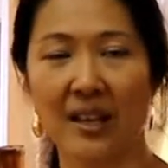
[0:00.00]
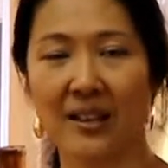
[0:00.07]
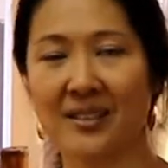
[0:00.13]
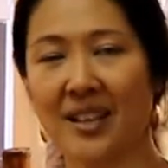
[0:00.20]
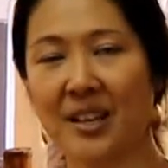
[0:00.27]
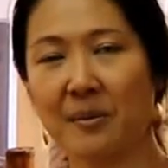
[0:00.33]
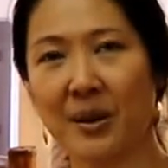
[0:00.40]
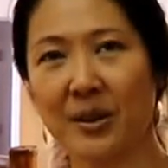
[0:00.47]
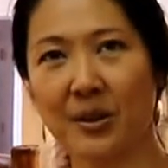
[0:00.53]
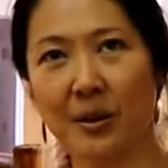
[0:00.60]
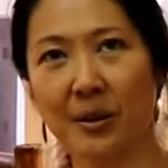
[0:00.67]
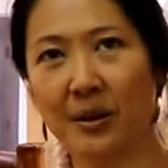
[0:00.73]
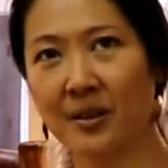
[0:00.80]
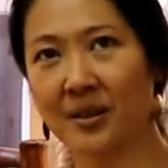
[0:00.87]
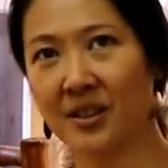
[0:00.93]

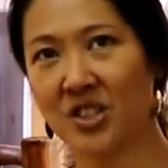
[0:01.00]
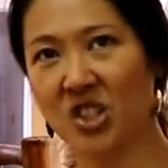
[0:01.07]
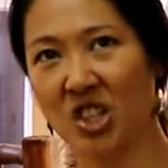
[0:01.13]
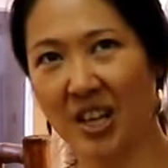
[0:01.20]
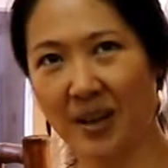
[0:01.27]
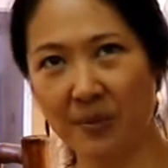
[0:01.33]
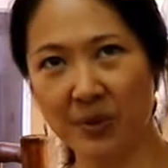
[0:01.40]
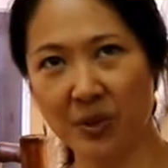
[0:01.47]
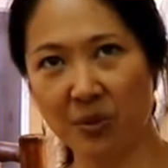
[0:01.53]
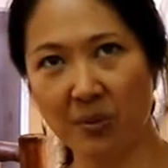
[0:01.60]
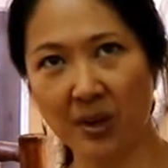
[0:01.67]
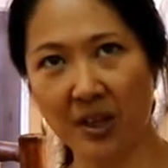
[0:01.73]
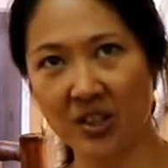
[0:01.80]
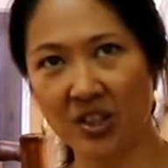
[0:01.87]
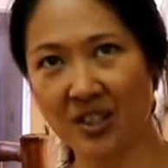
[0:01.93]
the shape so
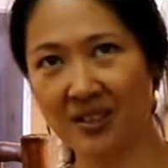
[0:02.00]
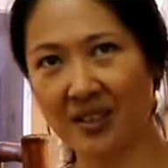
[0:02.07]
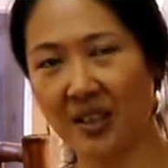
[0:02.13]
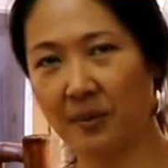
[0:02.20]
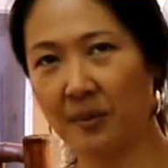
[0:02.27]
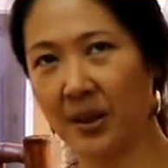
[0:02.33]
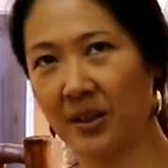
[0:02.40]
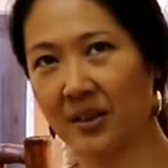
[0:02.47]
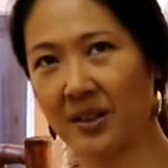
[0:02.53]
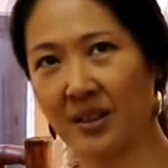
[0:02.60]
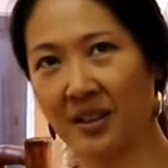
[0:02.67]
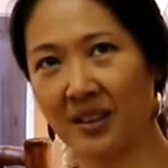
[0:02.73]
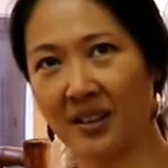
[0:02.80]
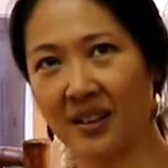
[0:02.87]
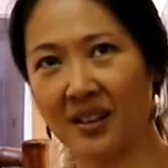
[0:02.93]
much. It's not about
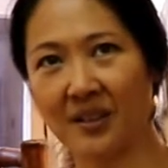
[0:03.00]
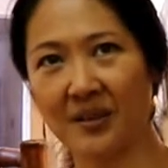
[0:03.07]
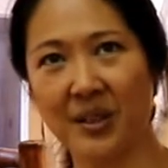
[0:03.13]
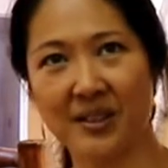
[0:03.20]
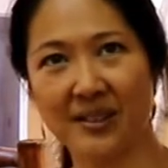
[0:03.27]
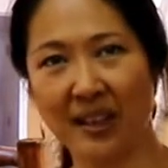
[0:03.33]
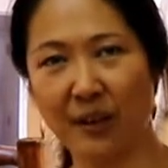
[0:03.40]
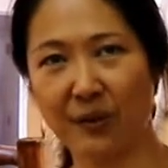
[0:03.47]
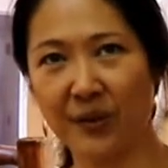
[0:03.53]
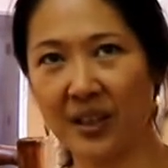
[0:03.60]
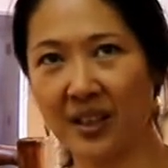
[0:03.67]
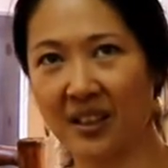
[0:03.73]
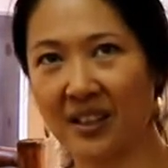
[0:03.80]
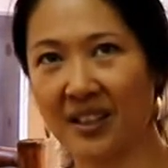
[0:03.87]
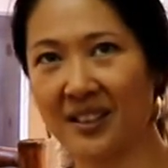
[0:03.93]
the selfie.